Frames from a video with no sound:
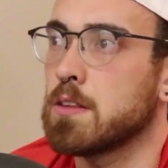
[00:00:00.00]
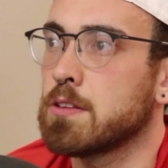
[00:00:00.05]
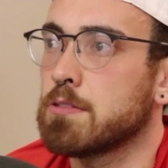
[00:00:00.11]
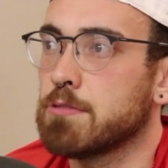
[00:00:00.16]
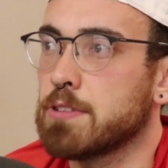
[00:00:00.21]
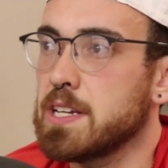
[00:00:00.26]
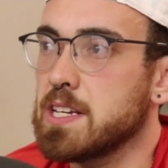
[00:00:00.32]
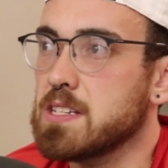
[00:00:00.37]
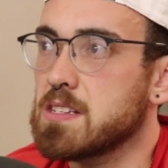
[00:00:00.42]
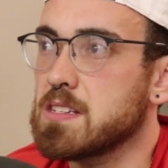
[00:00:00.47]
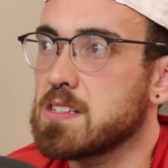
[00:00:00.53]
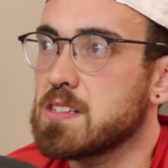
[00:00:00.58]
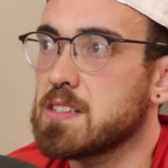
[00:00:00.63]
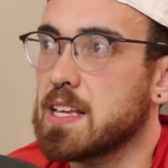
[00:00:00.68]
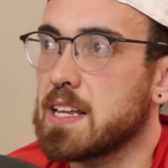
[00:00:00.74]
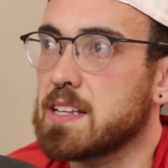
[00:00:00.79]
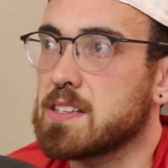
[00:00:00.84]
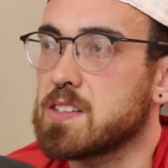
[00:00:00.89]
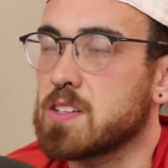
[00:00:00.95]
The reasons
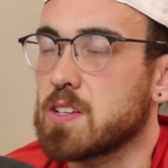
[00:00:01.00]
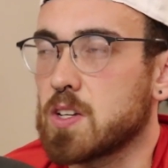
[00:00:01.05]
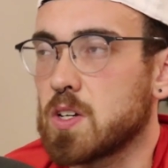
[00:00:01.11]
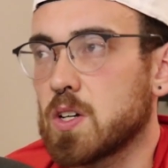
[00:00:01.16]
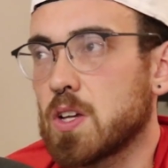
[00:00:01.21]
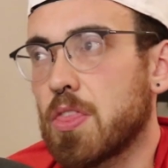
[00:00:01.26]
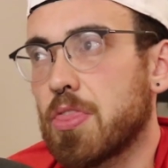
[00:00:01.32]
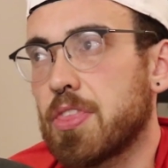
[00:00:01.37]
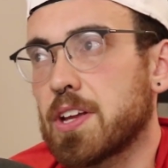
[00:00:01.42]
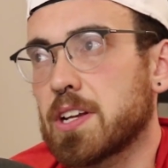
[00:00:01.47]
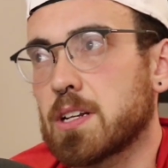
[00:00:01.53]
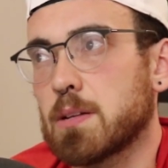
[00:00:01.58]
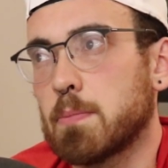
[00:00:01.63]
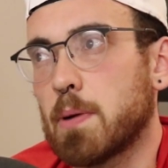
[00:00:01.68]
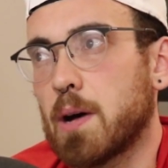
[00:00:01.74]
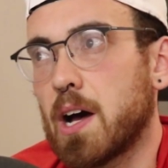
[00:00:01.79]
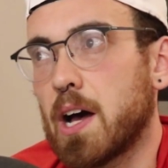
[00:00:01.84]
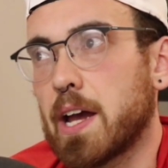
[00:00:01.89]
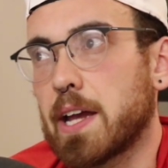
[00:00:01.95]
that it's a good thing to
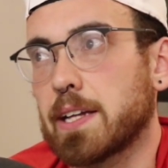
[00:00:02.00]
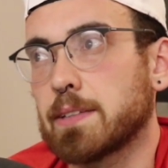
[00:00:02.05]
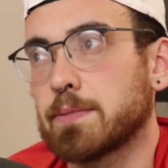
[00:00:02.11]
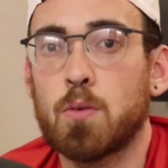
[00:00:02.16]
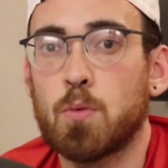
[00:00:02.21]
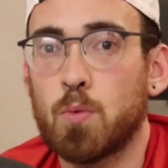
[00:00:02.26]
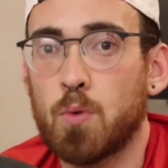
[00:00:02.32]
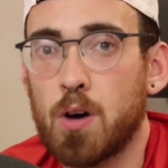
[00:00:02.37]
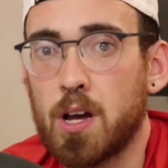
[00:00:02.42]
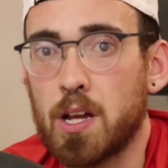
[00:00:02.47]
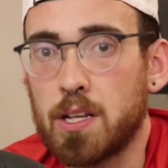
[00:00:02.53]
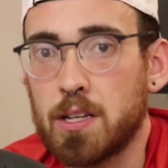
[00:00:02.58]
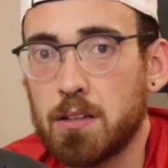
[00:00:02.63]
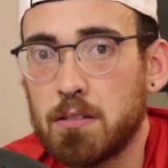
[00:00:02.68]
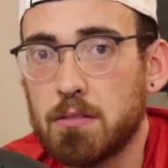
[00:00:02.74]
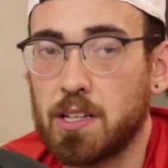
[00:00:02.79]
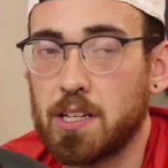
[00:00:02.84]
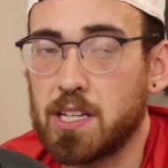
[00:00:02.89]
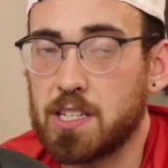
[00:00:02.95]
buy:
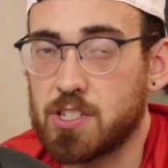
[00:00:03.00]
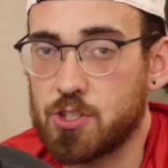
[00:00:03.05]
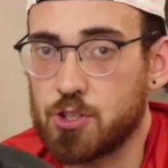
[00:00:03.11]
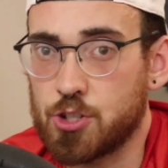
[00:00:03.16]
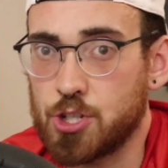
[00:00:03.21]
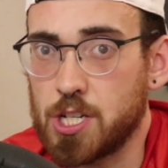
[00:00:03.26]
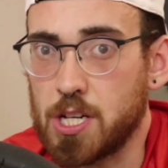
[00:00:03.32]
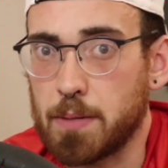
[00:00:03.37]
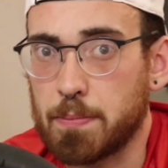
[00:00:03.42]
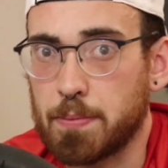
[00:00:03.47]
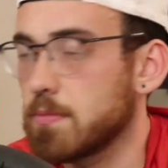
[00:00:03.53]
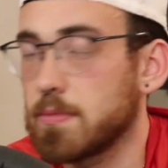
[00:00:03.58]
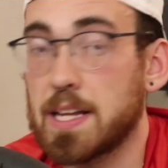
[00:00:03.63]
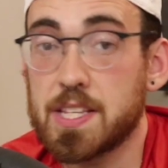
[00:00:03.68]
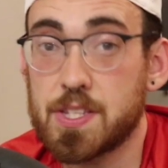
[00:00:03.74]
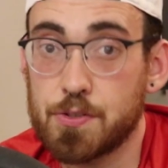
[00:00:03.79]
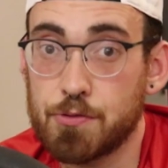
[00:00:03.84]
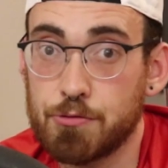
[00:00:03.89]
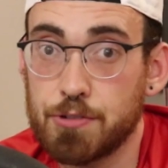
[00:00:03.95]
one, it's cheap.
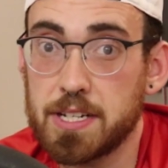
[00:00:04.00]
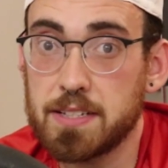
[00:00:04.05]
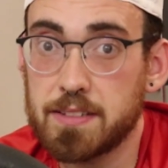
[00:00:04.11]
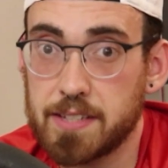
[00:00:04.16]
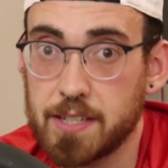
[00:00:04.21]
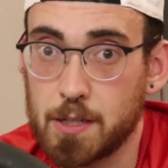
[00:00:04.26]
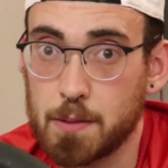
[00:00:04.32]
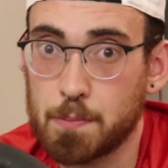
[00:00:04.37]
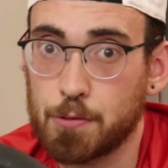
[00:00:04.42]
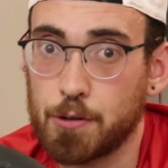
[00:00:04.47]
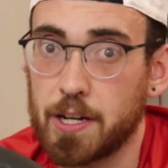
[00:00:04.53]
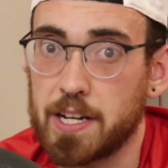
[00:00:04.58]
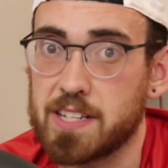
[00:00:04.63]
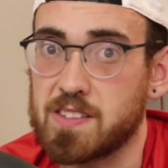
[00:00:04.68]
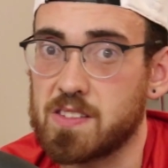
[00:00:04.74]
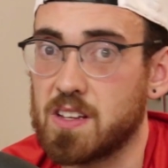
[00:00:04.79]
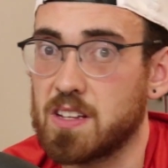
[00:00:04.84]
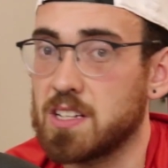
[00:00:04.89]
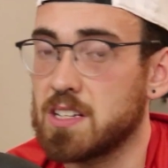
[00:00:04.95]
That's a retail
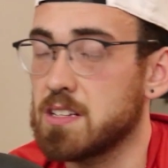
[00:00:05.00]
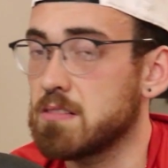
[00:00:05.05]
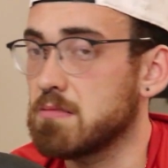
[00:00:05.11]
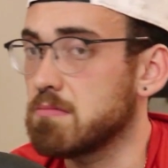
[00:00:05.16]
price. I didn't